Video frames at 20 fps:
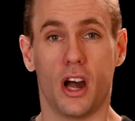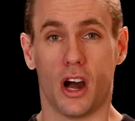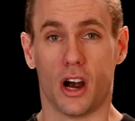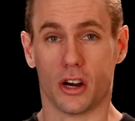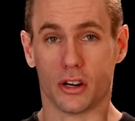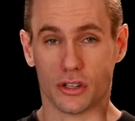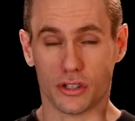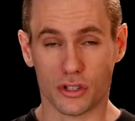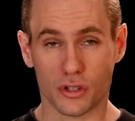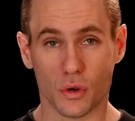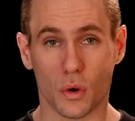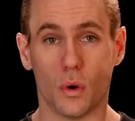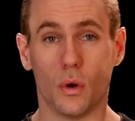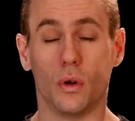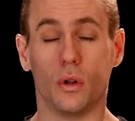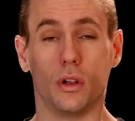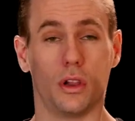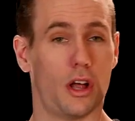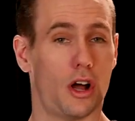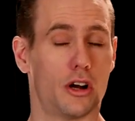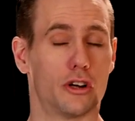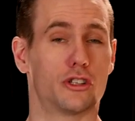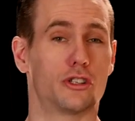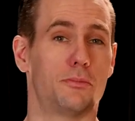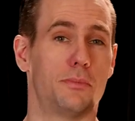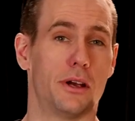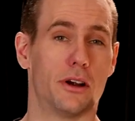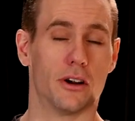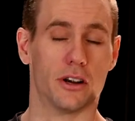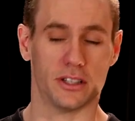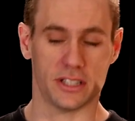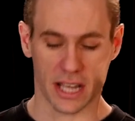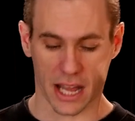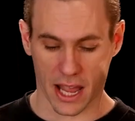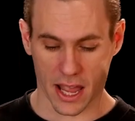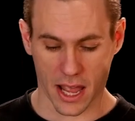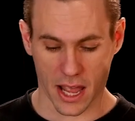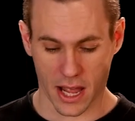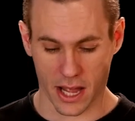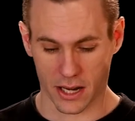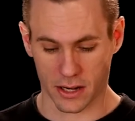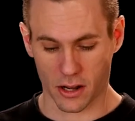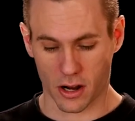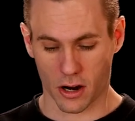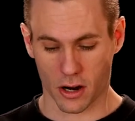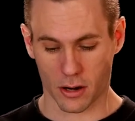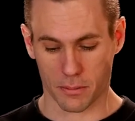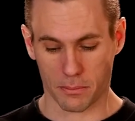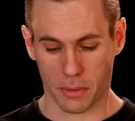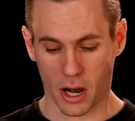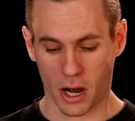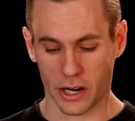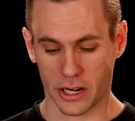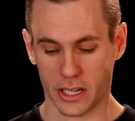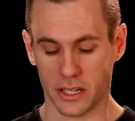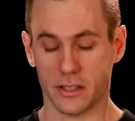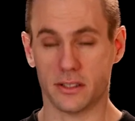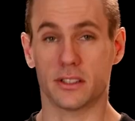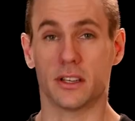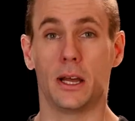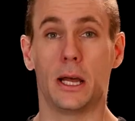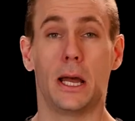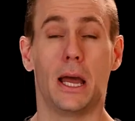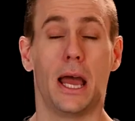our soul, our spirit, and our bodies.